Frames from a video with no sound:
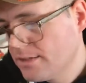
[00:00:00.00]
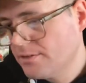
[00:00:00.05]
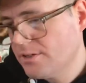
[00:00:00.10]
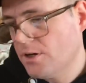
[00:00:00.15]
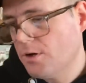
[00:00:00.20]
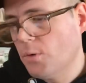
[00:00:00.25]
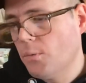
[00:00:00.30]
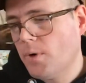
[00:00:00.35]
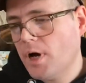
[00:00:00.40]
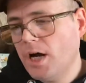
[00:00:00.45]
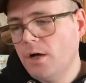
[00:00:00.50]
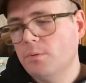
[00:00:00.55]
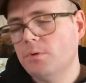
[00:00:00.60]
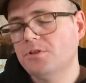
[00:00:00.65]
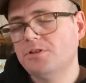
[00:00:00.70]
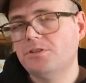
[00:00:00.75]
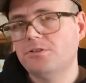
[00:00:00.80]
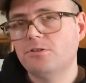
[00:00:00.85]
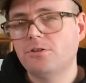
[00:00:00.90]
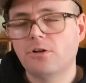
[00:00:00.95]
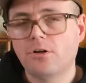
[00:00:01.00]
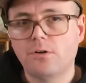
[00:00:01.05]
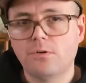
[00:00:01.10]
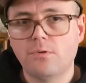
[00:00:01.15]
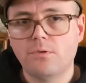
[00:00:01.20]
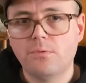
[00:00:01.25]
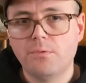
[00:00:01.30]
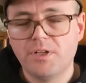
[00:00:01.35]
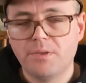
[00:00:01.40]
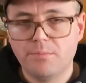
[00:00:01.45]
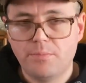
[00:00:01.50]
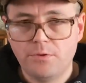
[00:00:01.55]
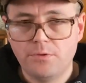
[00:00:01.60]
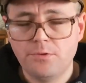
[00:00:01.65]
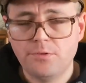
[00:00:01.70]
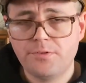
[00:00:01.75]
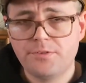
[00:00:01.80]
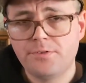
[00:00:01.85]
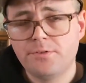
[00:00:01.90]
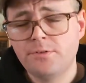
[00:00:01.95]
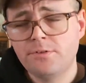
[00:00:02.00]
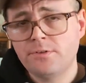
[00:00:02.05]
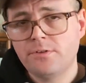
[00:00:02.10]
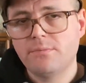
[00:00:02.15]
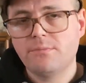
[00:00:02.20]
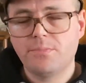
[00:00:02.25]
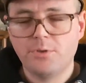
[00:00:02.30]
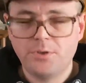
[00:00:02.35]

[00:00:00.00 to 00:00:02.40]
Now, why would you go with Bluetooth?